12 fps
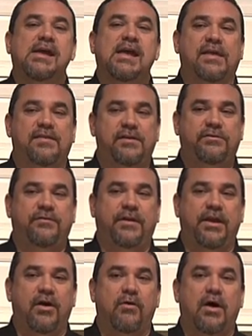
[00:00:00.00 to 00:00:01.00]
In this
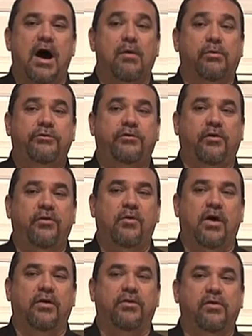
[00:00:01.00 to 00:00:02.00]
video, I will show
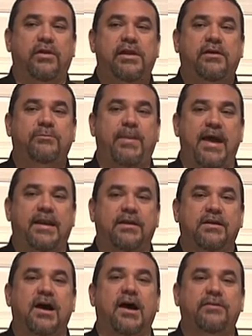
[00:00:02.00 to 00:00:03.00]
you our newly
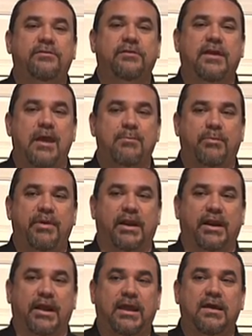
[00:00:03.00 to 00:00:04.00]
expanded cuts
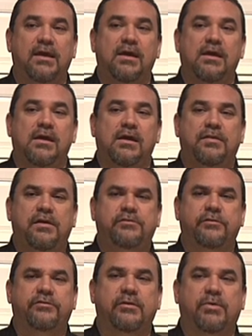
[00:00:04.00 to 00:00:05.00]
capability. These
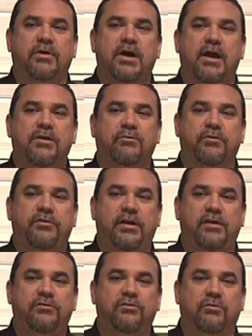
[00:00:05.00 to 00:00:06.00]
are simple cutting
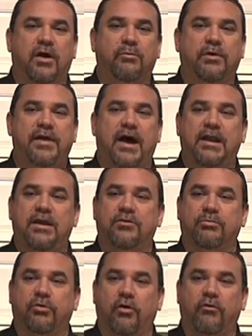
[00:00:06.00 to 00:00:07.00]
routines you run without
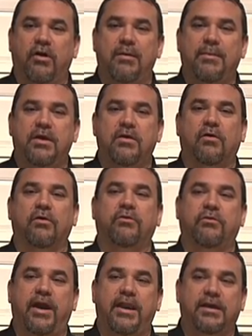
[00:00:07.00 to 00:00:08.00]
either programming or
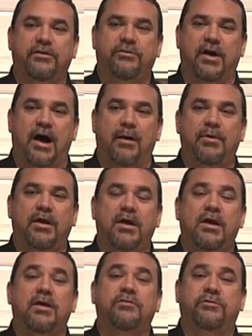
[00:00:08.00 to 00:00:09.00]
creating a job.
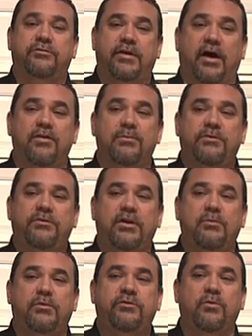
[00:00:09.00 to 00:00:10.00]
Just tell the
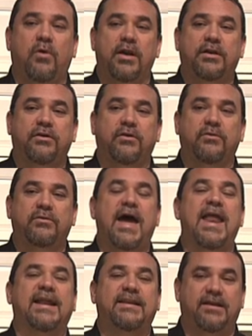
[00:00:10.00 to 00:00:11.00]
machine what you want to do
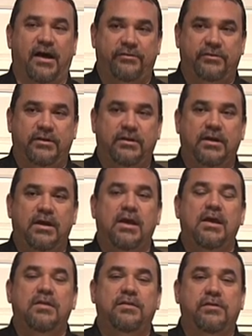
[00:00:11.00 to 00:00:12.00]
and it does it.
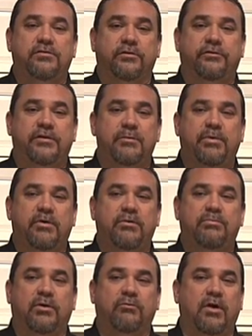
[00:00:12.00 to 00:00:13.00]
These are
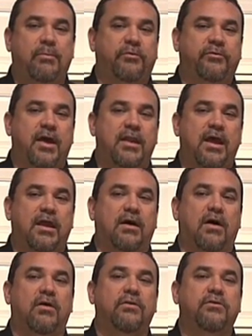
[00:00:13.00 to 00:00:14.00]
simple but represent an
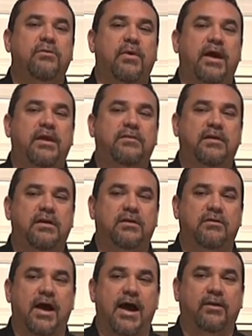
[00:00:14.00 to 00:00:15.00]
all-new way to
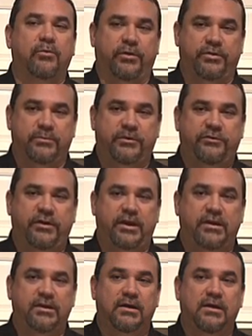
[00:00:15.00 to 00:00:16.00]
interact with the machine.